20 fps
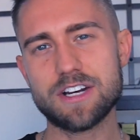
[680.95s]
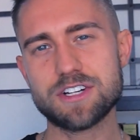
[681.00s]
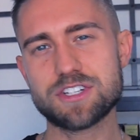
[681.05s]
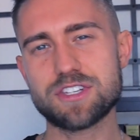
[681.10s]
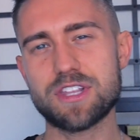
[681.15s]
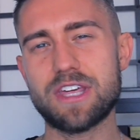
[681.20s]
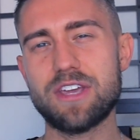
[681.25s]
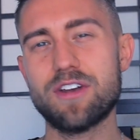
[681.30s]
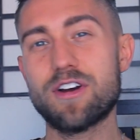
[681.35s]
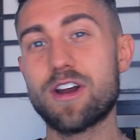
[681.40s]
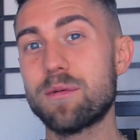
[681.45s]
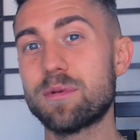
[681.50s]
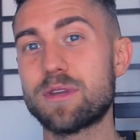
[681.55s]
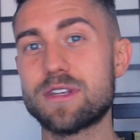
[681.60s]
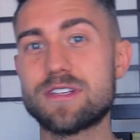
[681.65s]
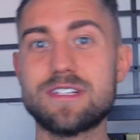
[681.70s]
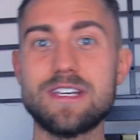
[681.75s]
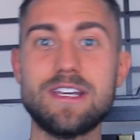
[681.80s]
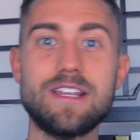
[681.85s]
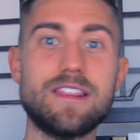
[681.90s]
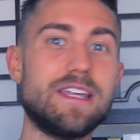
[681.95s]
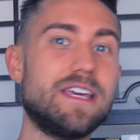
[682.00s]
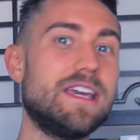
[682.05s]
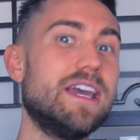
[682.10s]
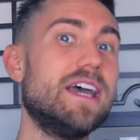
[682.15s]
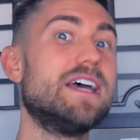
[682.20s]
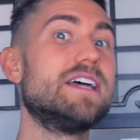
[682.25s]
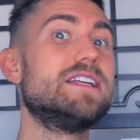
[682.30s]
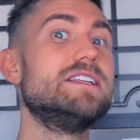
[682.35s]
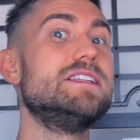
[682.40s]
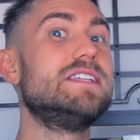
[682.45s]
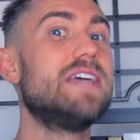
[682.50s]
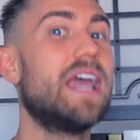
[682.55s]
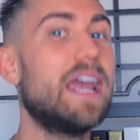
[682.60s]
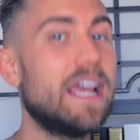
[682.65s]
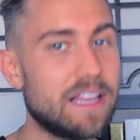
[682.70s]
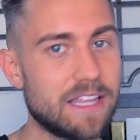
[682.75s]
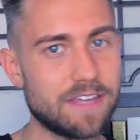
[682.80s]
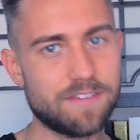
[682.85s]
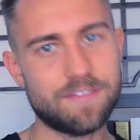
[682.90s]
gear so that you're able to see the
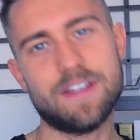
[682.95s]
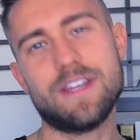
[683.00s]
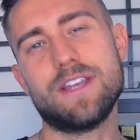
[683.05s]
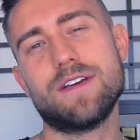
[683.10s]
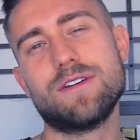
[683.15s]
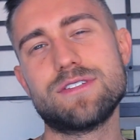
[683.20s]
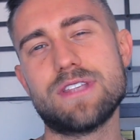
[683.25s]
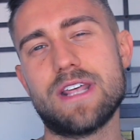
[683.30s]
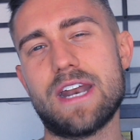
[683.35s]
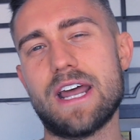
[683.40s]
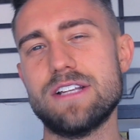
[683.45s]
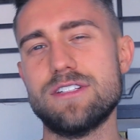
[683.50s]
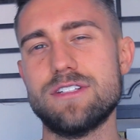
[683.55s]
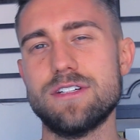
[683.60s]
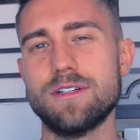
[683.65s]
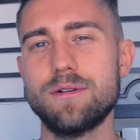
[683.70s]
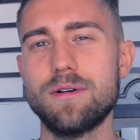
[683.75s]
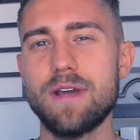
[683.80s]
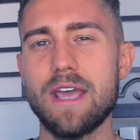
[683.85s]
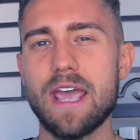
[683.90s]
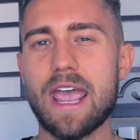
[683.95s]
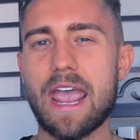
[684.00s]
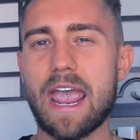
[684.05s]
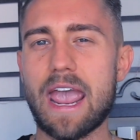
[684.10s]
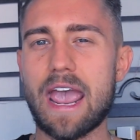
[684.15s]
daily videos that I do.